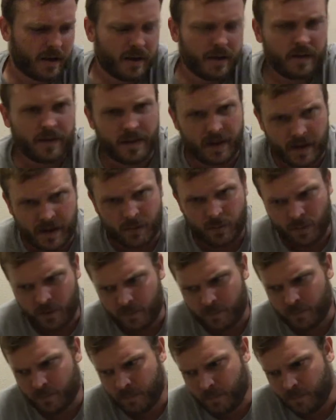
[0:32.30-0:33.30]
then it
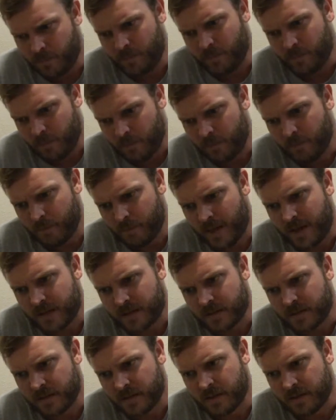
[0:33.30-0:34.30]
would make
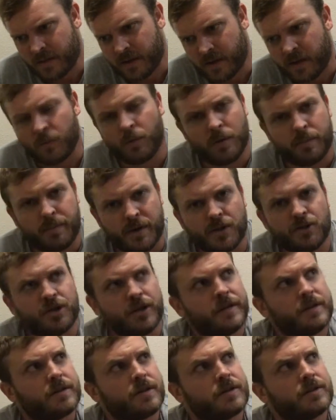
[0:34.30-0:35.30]
then it would be
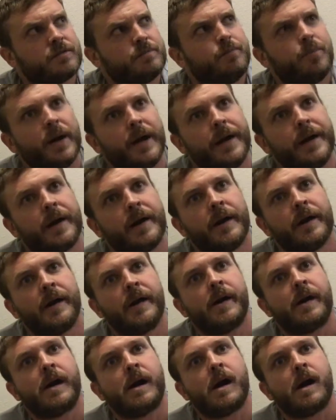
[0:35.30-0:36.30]
Jesus. But
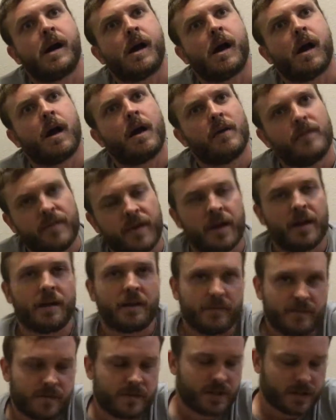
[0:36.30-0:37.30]
then
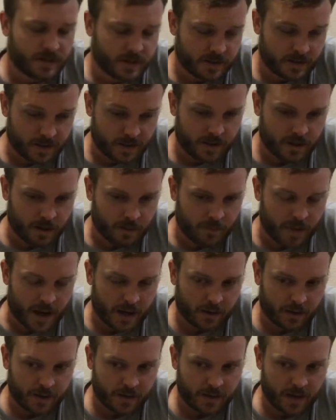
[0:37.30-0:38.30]
if Jesus did come back
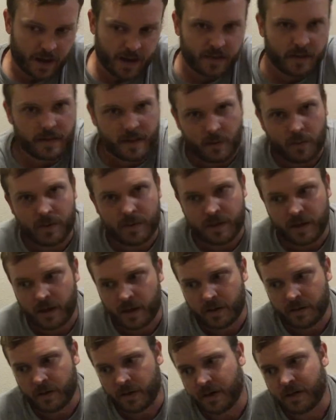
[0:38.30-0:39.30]
like that, then they would
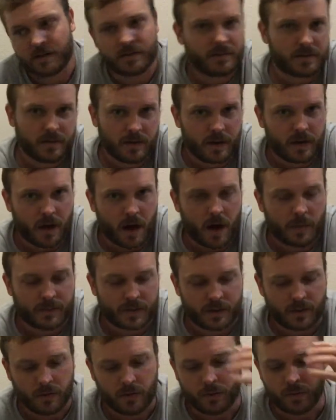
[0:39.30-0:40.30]
think that it's an
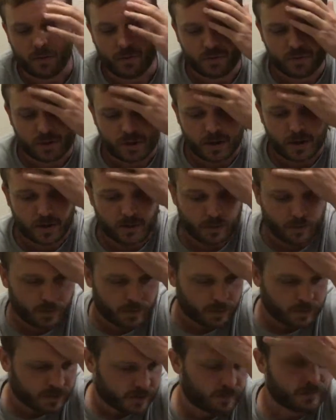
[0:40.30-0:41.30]
optical illusion
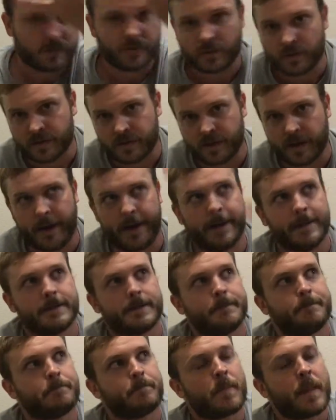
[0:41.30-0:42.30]
or some sort of
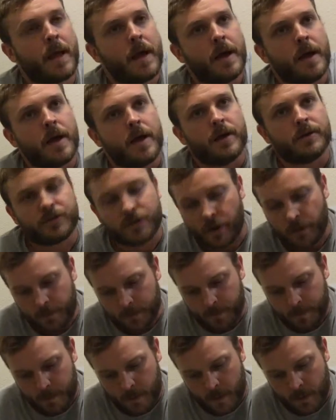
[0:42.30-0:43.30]
science. So
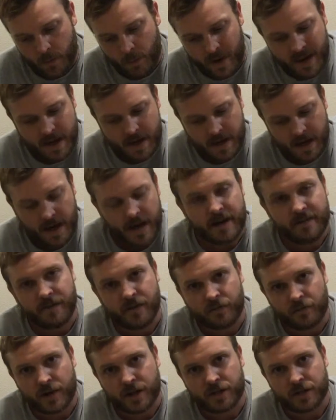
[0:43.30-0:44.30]
we kind of
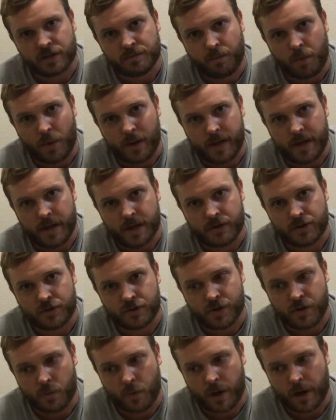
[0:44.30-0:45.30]
have reached this point in
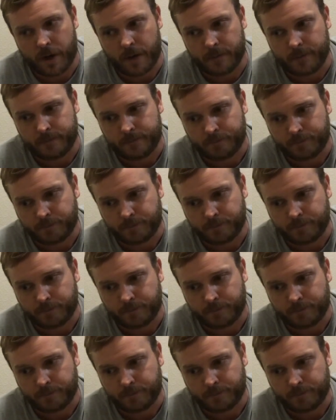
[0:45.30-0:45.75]
history where